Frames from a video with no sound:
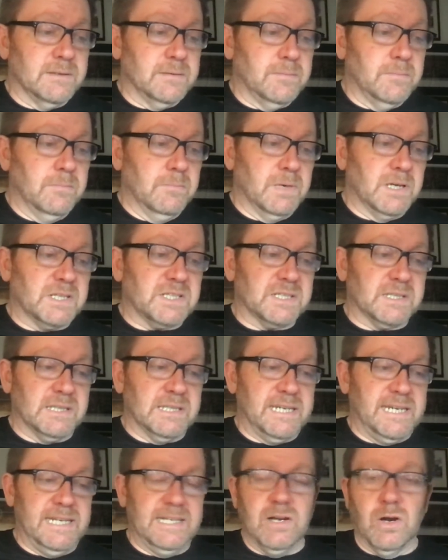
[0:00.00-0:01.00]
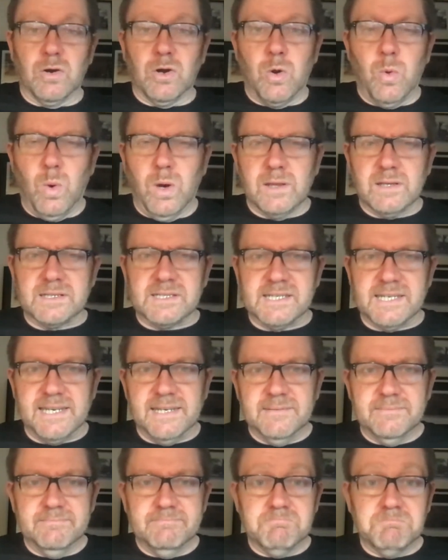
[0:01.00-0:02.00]
Must Lead on Quality."
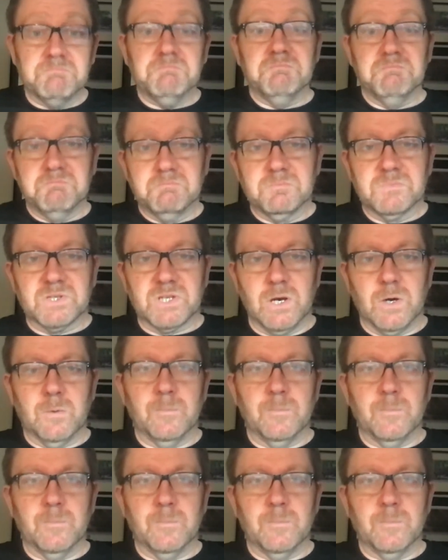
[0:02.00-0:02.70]
So